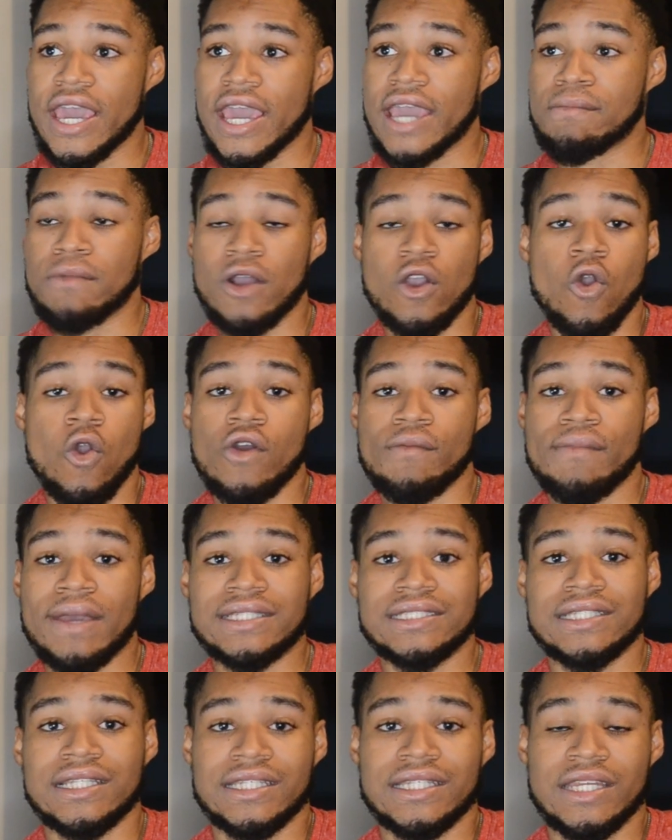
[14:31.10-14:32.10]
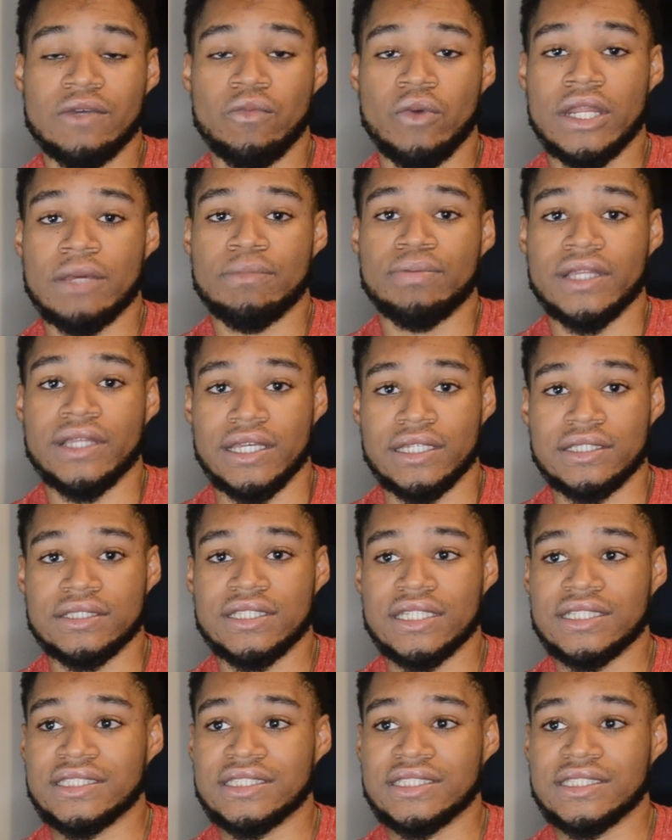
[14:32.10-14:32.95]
And McCord basically did what he pleased.